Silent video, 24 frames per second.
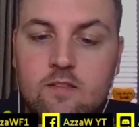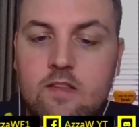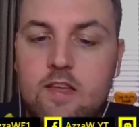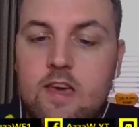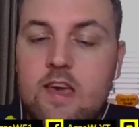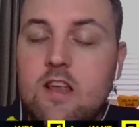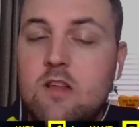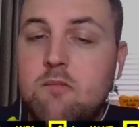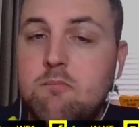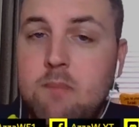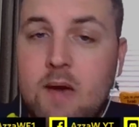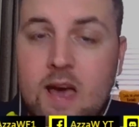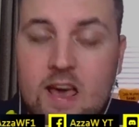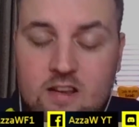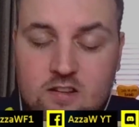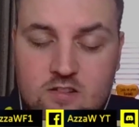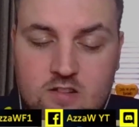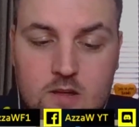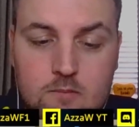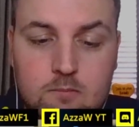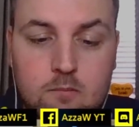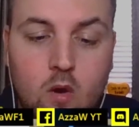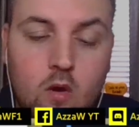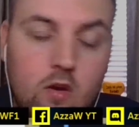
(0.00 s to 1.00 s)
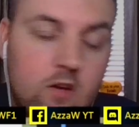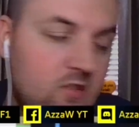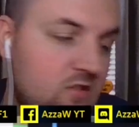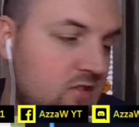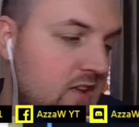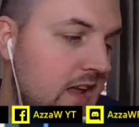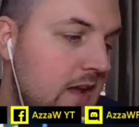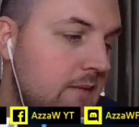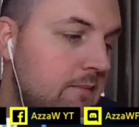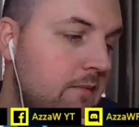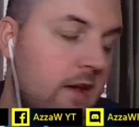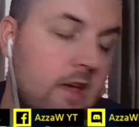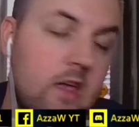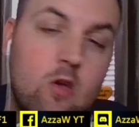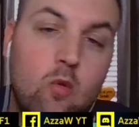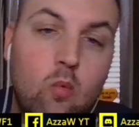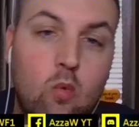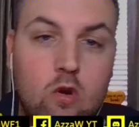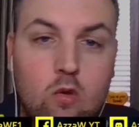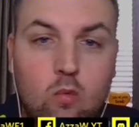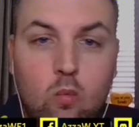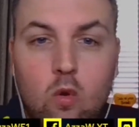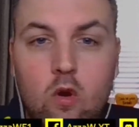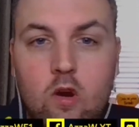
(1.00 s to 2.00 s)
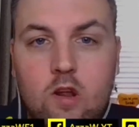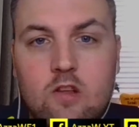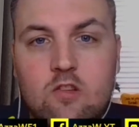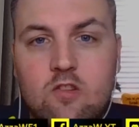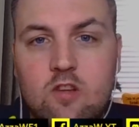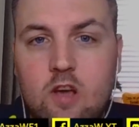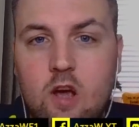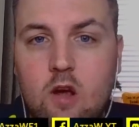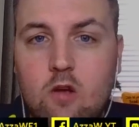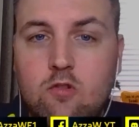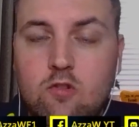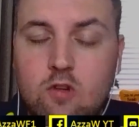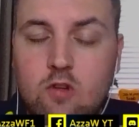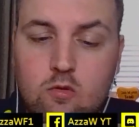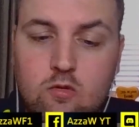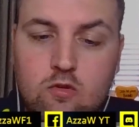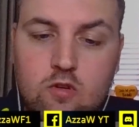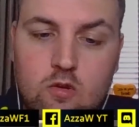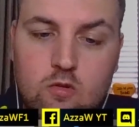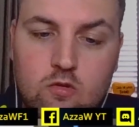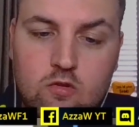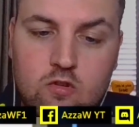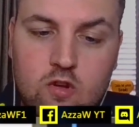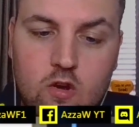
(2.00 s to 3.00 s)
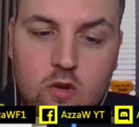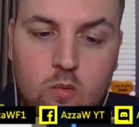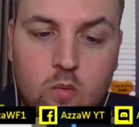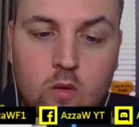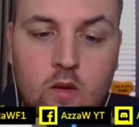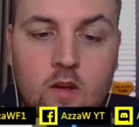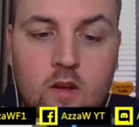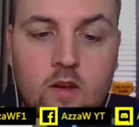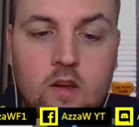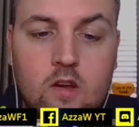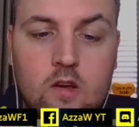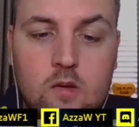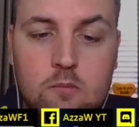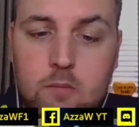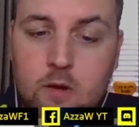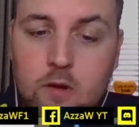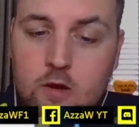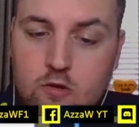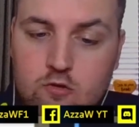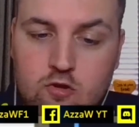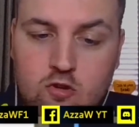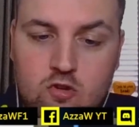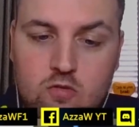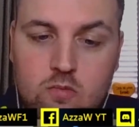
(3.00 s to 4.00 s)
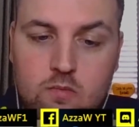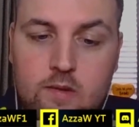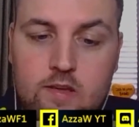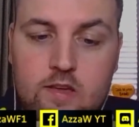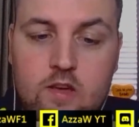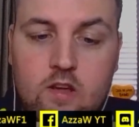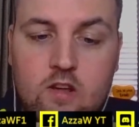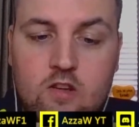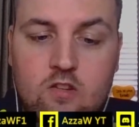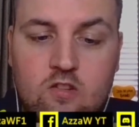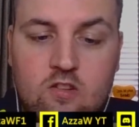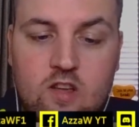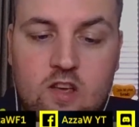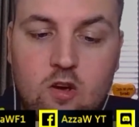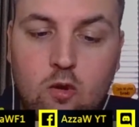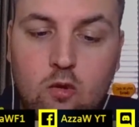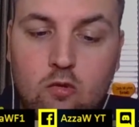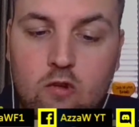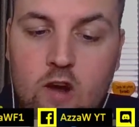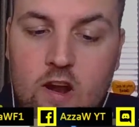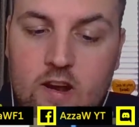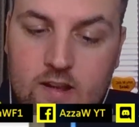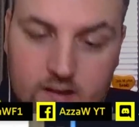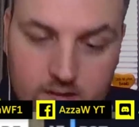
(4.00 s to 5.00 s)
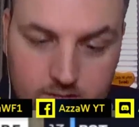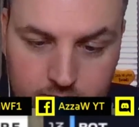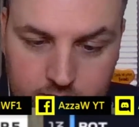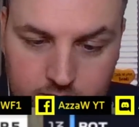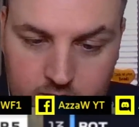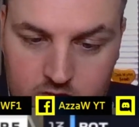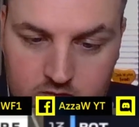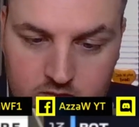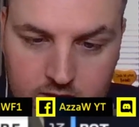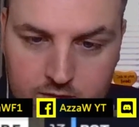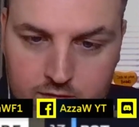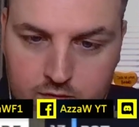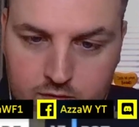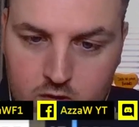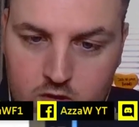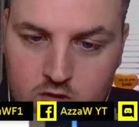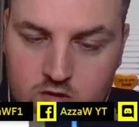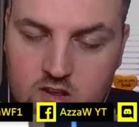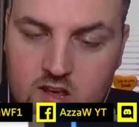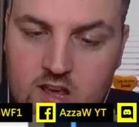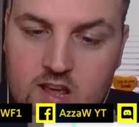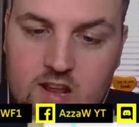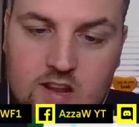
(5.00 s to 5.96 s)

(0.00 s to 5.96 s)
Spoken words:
is best. It might seem that you would have wanted to go 2-2-2, but trust me, you can see already the difference it